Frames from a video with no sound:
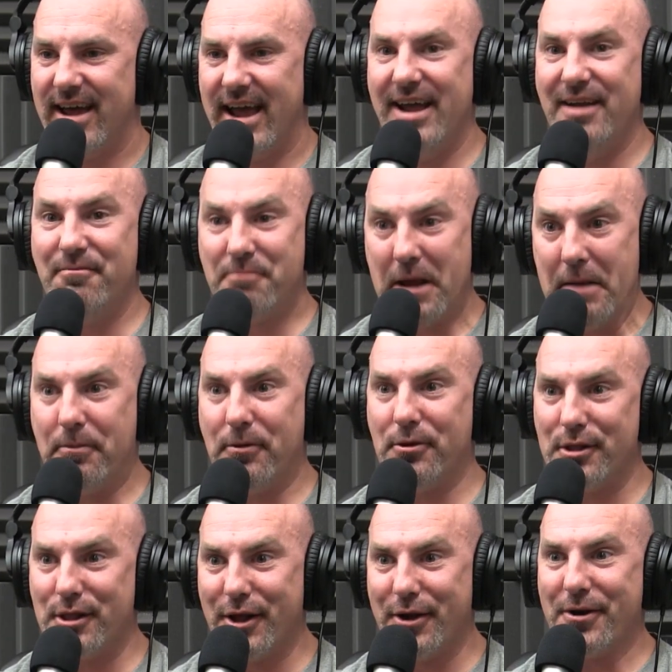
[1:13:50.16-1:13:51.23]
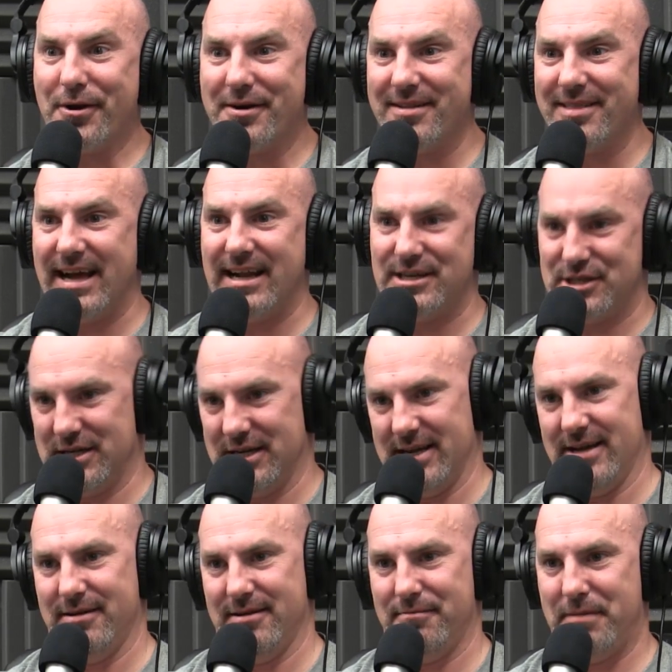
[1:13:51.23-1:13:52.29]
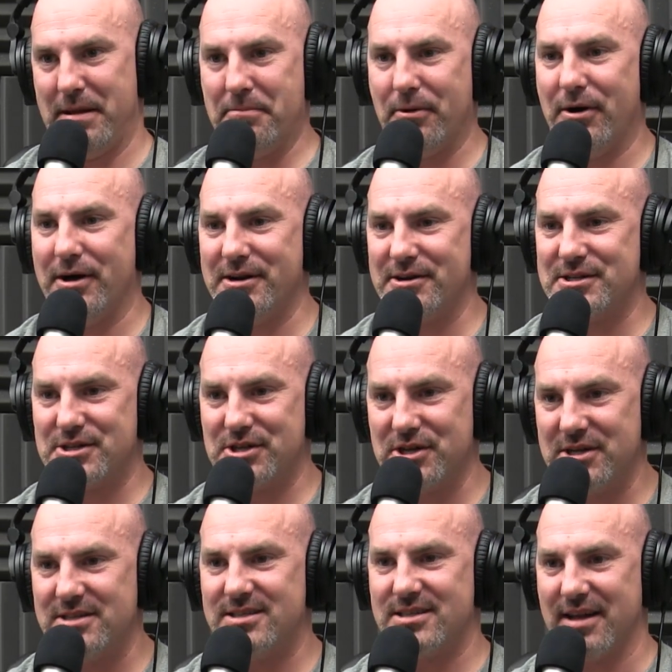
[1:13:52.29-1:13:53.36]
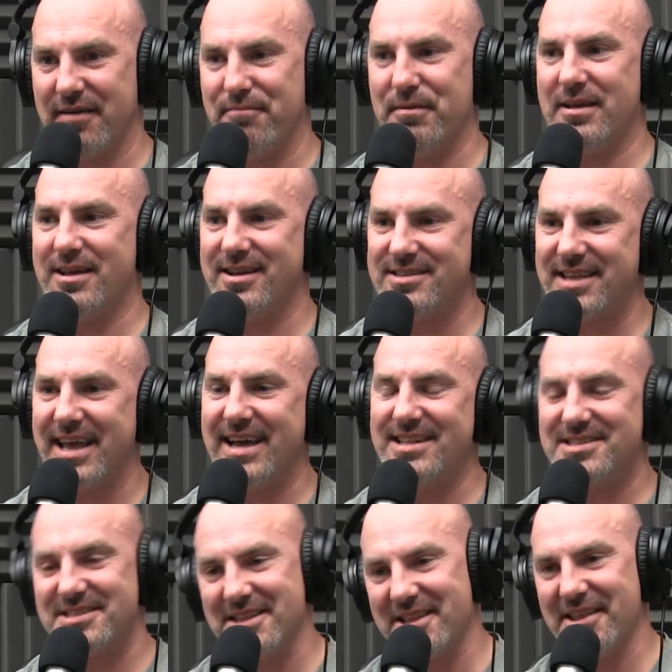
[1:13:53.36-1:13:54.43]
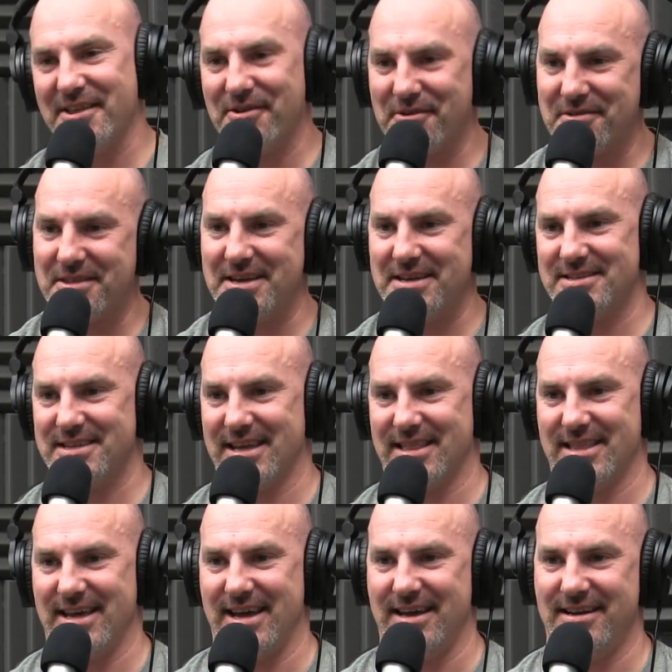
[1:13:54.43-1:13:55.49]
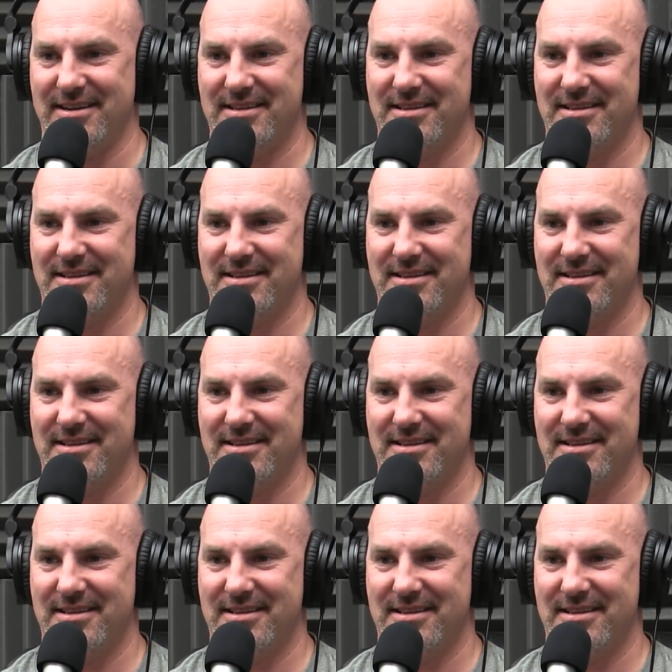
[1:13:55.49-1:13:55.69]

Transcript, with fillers: And people learned that shit. Yeah, people understood did. stuff because they had silly little things like that.